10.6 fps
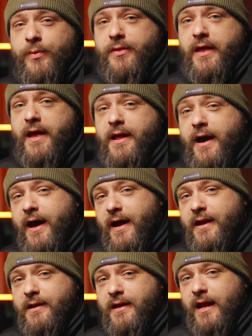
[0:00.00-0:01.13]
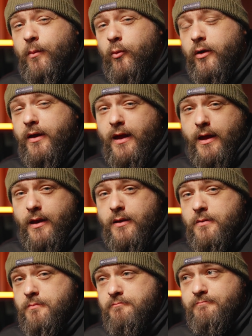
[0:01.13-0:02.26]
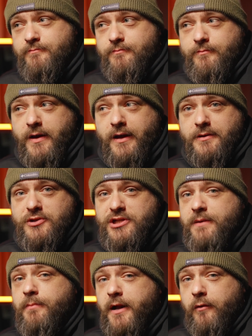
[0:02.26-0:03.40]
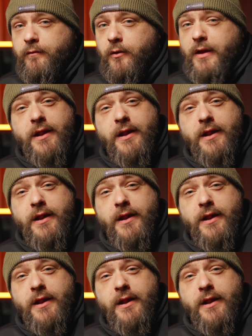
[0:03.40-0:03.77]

than a high-end camera and a cheap microphone.